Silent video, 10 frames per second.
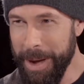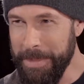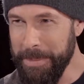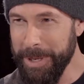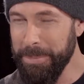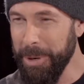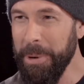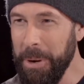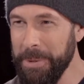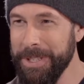I'm a big
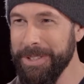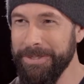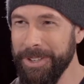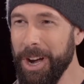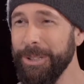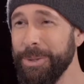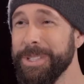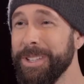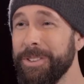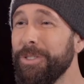proponent of not
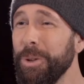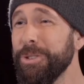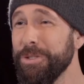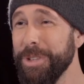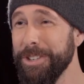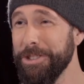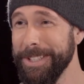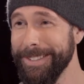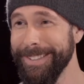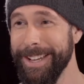losing folk
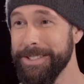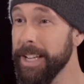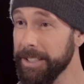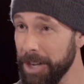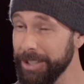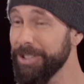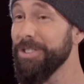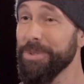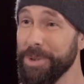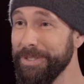tradition as yeah.
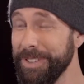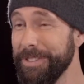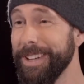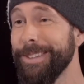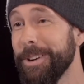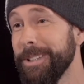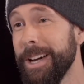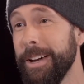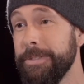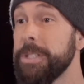technology sort of invades our
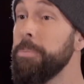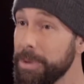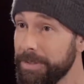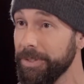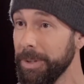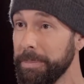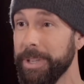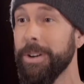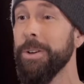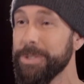lives. It's beautiful,
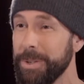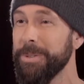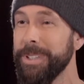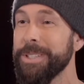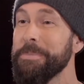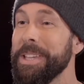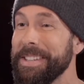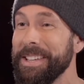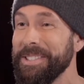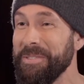but also let's
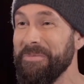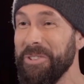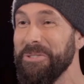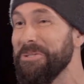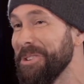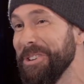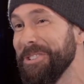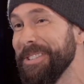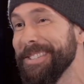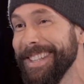maintain some folk tradition.